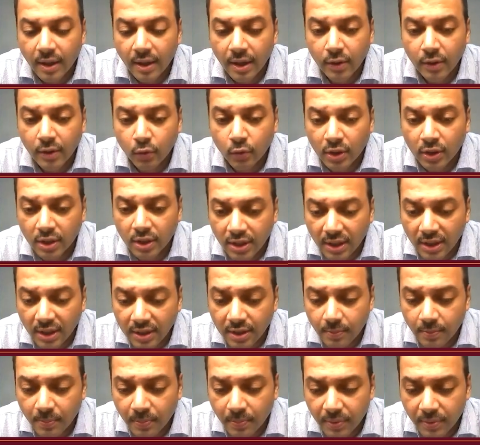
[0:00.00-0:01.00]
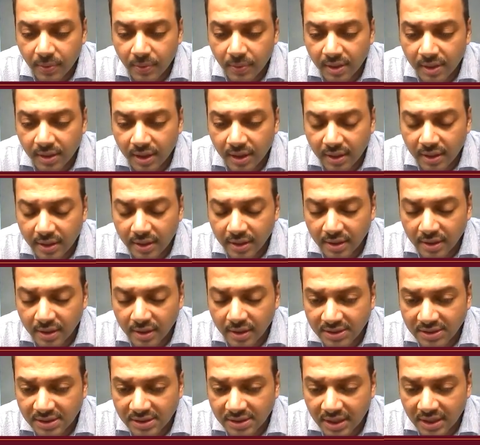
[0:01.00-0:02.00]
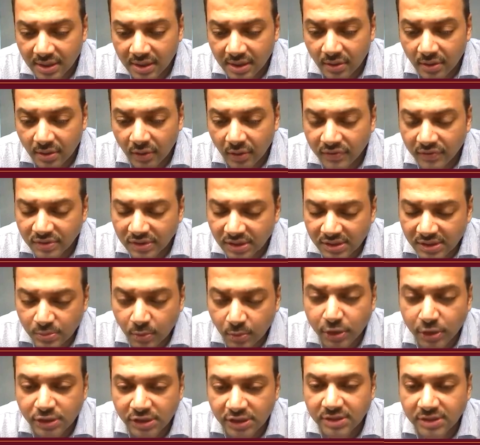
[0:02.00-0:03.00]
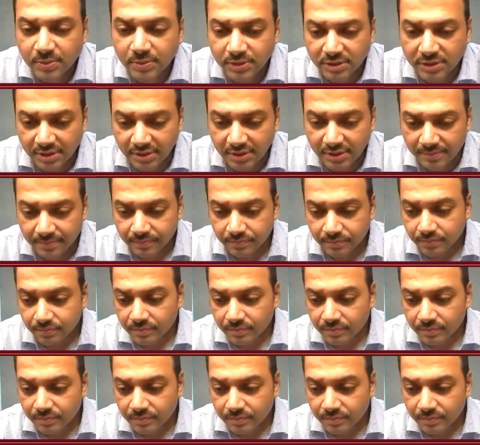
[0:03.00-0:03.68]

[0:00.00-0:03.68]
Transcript: And over a 10-year period, they had an earnings CAGR of 6.6%.